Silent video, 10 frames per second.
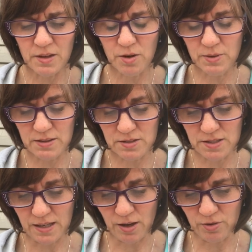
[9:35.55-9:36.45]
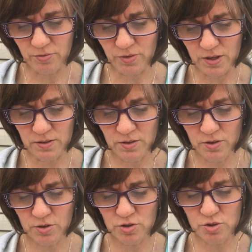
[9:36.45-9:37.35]
Aretha stuck out her foot.
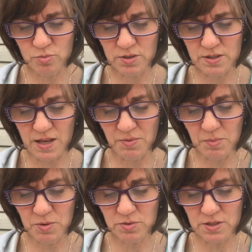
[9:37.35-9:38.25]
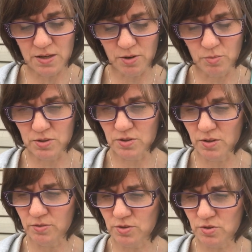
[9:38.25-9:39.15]
Her shoe was a navy blue sneaker with
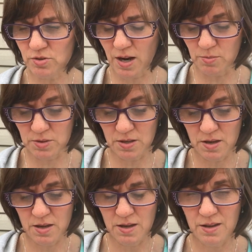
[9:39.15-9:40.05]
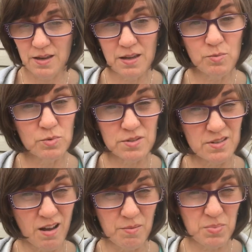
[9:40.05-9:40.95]
silver stripes. It was
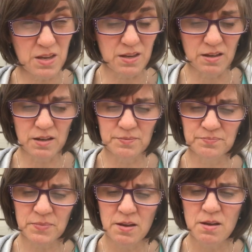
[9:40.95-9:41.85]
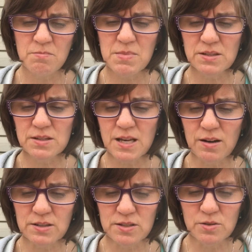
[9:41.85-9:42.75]
not pink. "Mrs. Tuttle
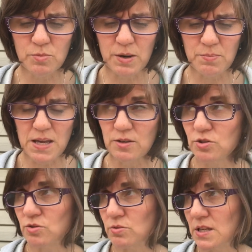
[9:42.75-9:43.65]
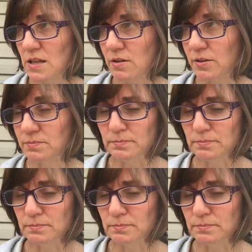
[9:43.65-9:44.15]
doesn't wear pink shoes either,"